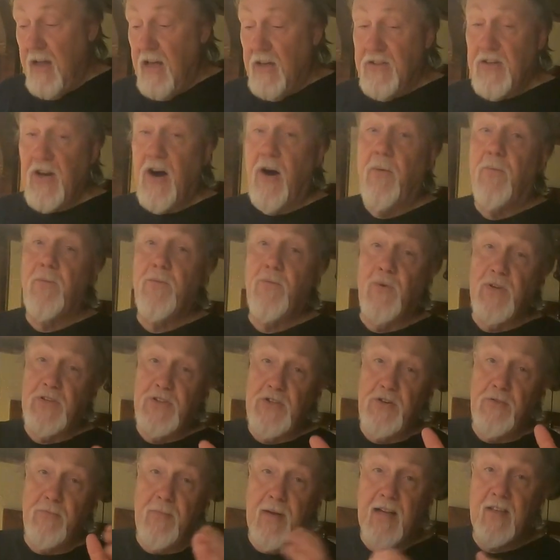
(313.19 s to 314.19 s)
So
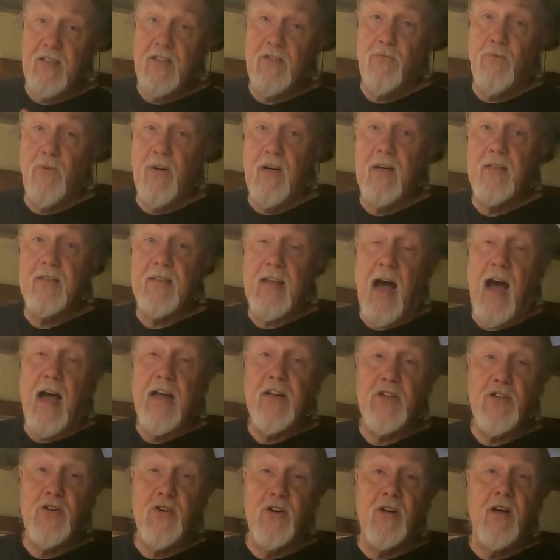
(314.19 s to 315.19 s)
what you missed was
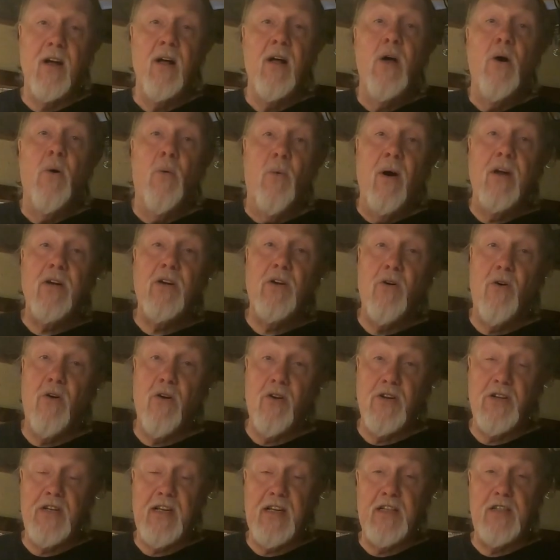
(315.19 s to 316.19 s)
I took
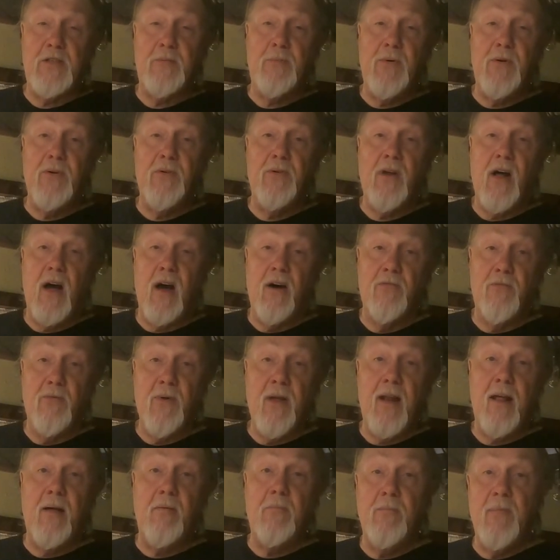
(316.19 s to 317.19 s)
1/4 teaspoon of
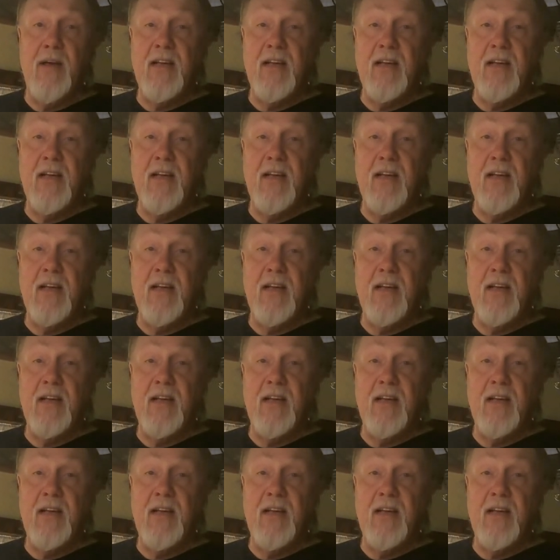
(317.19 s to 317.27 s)
rennet,